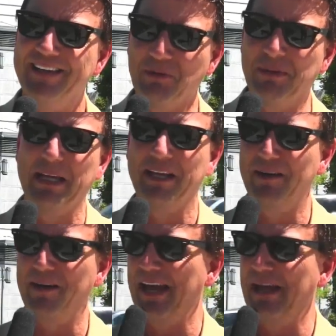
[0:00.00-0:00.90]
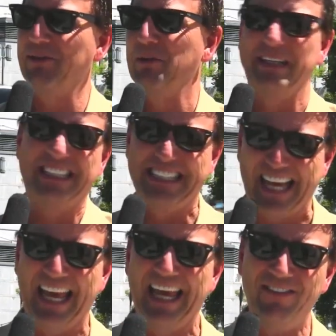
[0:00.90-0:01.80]
to be able to be
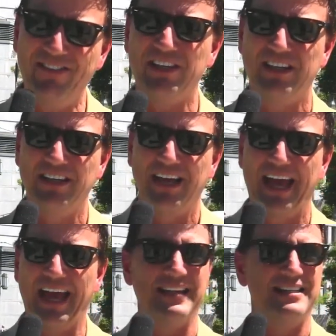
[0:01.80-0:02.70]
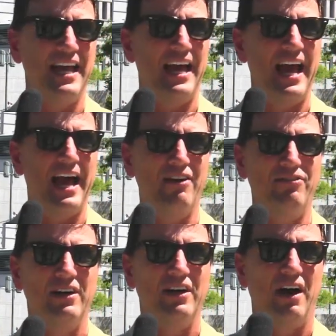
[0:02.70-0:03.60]
saved and to
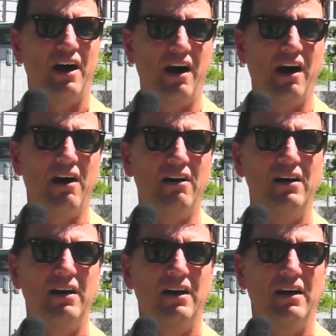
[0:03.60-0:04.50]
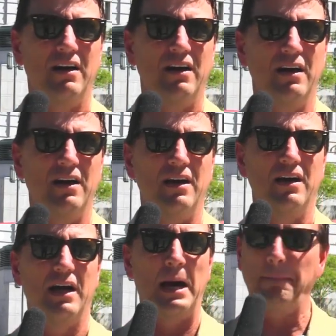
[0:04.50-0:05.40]
have our
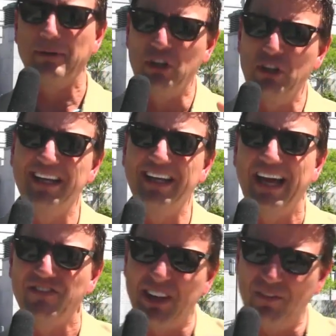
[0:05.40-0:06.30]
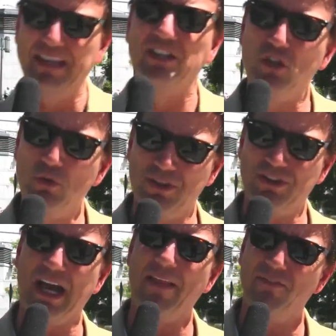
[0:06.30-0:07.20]
opportunity have salvation
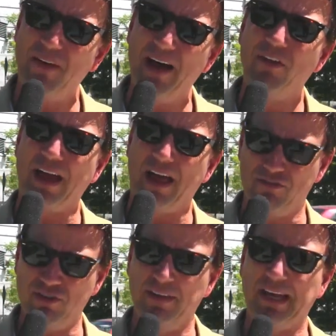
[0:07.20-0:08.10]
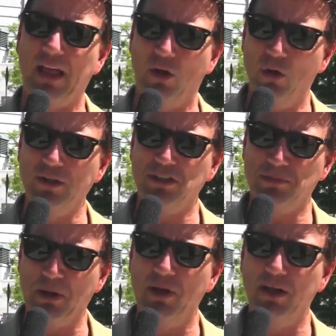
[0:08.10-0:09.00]
with God the Father, God the Son, the God the Holy
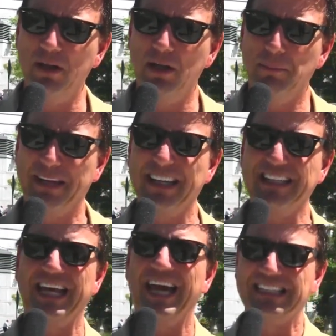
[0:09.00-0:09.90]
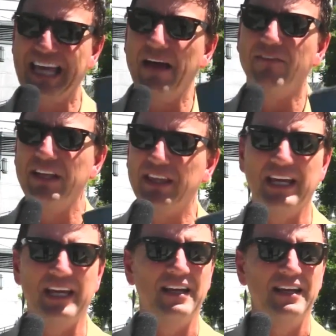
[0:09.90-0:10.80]
Spirit, because it has
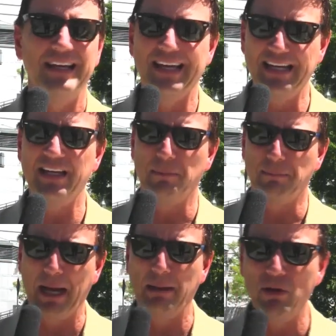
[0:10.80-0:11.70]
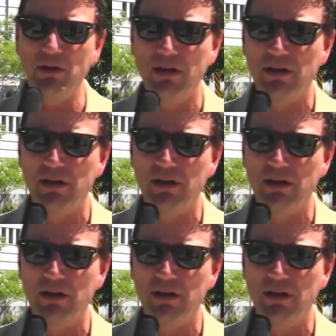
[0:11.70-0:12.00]
everything in it, the Bible.